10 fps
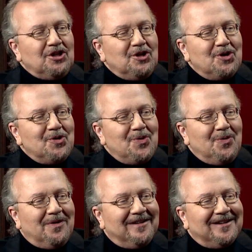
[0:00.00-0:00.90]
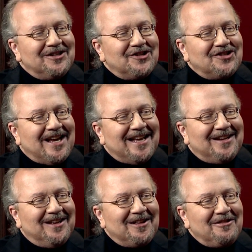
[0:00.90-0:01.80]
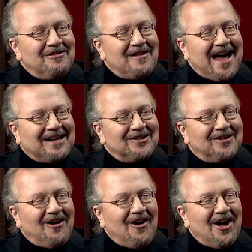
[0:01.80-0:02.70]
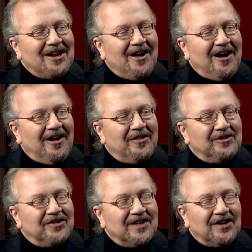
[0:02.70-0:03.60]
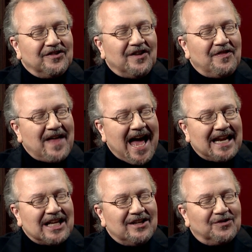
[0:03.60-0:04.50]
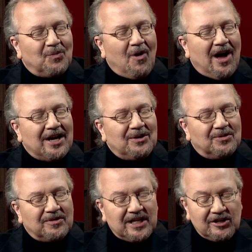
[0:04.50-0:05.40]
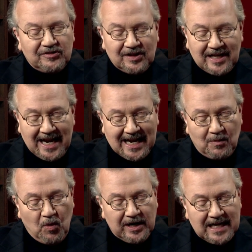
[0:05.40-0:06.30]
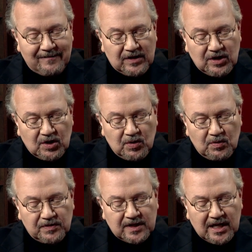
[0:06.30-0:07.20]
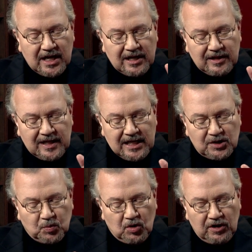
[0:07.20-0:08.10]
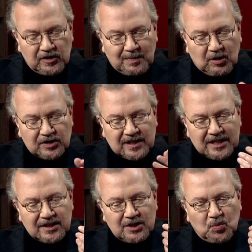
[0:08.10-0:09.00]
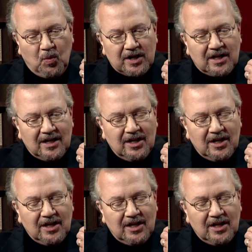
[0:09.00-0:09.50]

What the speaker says: you shed that on others, Nelson. That is why you're here today, and I want to even use these words, because this is what